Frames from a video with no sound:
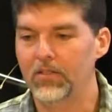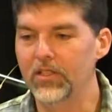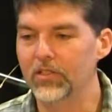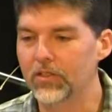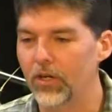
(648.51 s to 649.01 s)

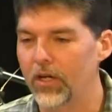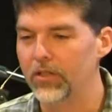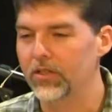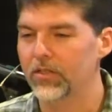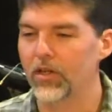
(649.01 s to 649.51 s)
Jesus
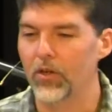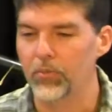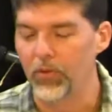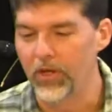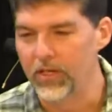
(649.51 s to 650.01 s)
taught this in another
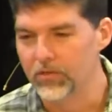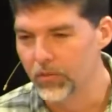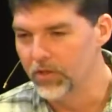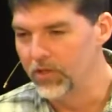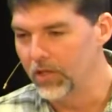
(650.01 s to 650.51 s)
place, and
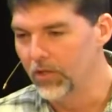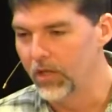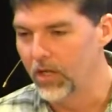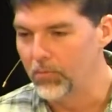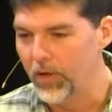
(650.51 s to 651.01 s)
we're going to take a
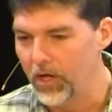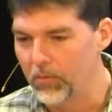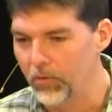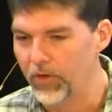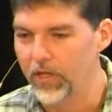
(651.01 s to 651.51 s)
look at a
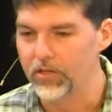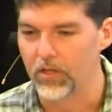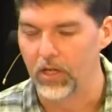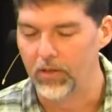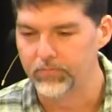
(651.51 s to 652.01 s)
parable that he
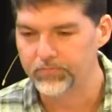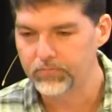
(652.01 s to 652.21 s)
taught.